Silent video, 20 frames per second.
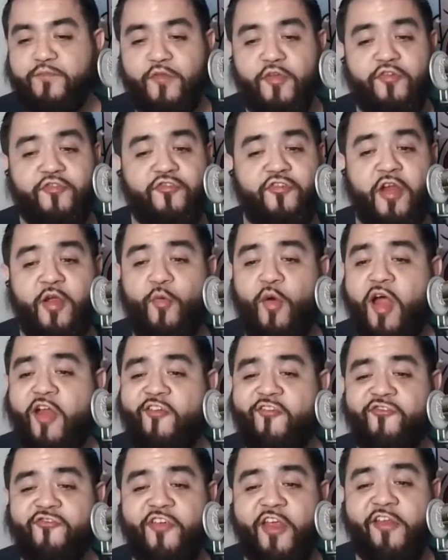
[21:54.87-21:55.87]
Straight
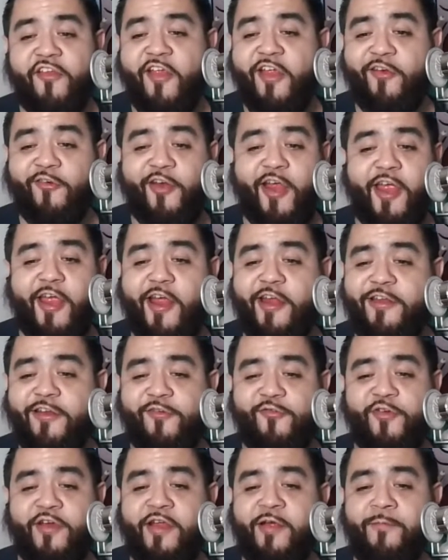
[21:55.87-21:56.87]
watching JJK at the
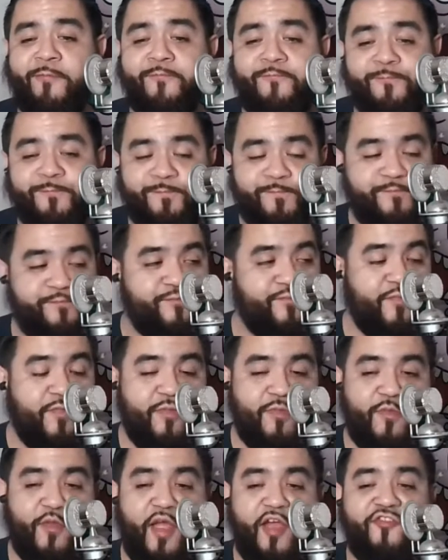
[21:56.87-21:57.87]
crib.
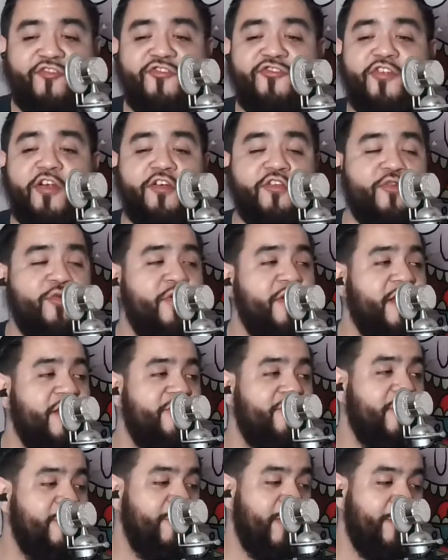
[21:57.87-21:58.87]
I should start doing that
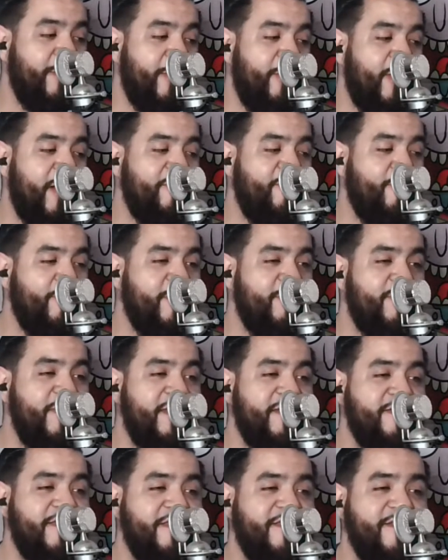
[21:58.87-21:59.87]
shit, man. My wife will be
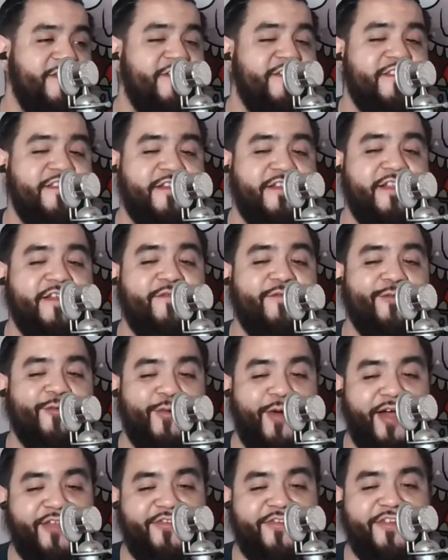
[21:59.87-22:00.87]
pissed. I think she's in the living room
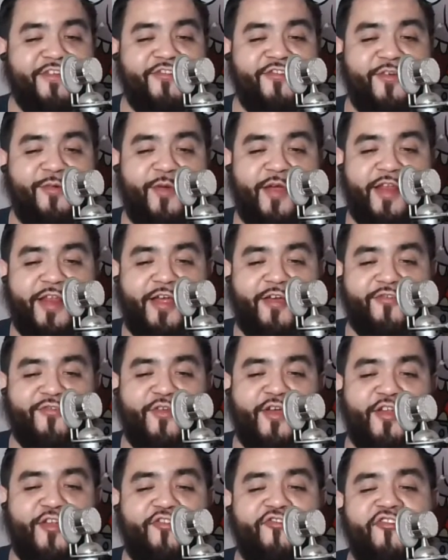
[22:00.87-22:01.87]
watching this shit right now, so
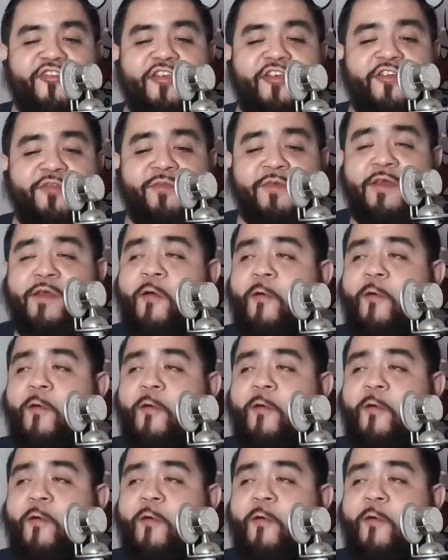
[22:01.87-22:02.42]
I know she hears me.